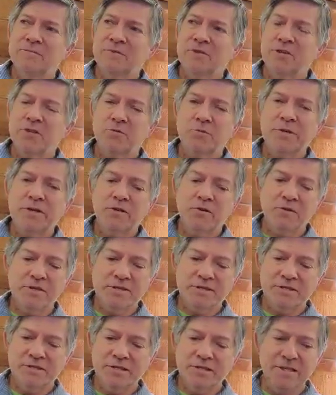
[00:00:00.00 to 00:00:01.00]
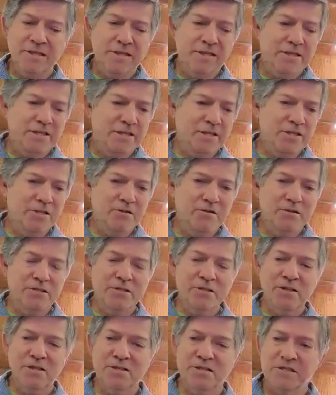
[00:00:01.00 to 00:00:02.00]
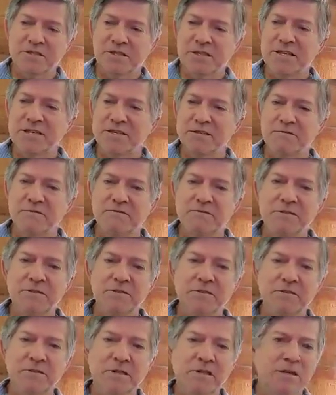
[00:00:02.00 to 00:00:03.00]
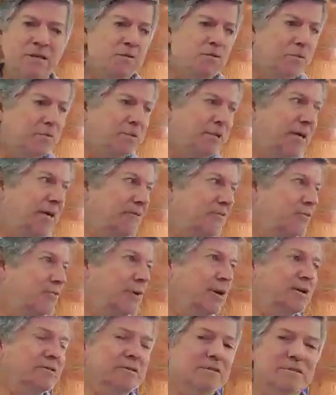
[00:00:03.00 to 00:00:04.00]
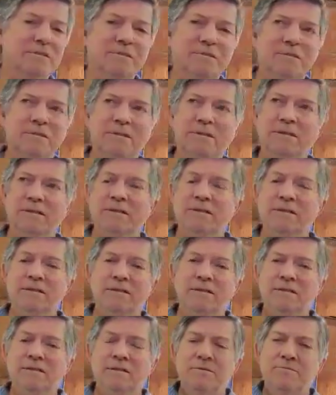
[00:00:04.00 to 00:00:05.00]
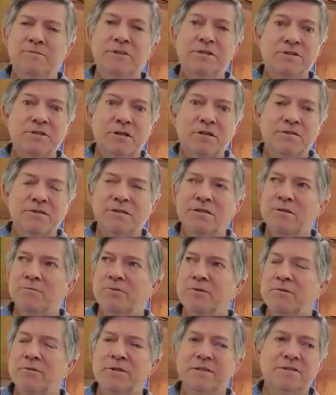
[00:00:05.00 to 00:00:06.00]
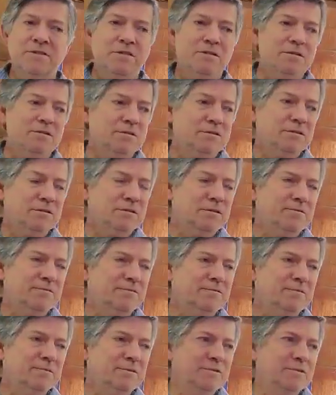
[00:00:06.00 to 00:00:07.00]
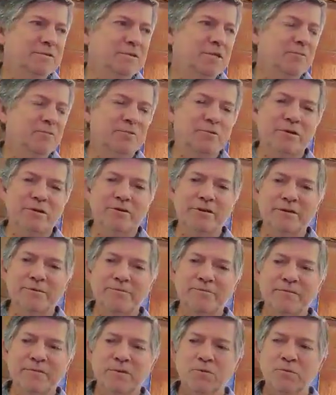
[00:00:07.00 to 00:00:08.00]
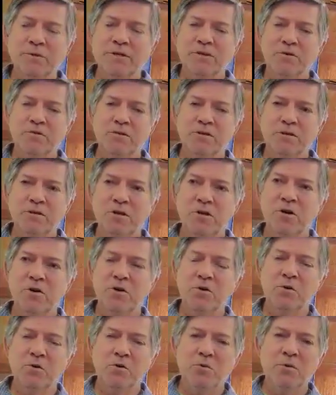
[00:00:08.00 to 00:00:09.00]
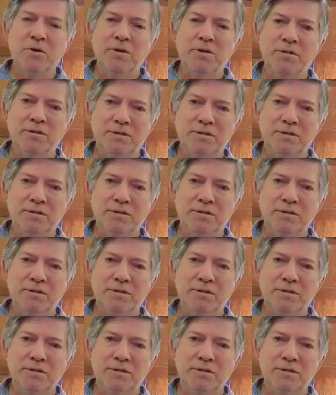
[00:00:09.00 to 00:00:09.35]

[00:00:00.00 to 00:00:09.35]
because we can only see, hear, touch, taste, and feel what we have around us. But it's all temporary. We don't know